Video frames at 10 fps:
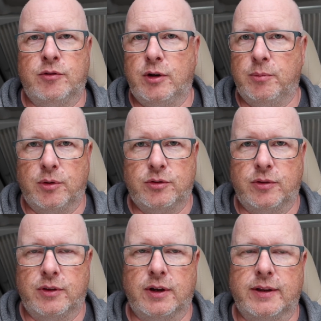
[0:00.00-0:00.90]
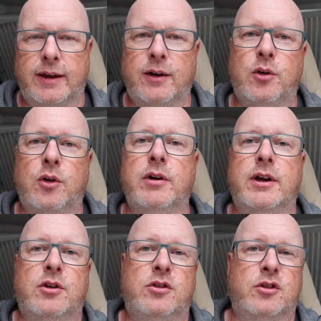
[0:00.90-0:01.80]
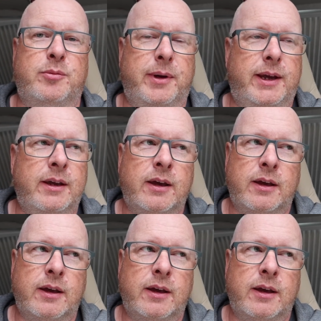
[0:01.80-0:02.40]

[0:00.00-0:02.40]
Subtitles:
room or something like that, or it could just be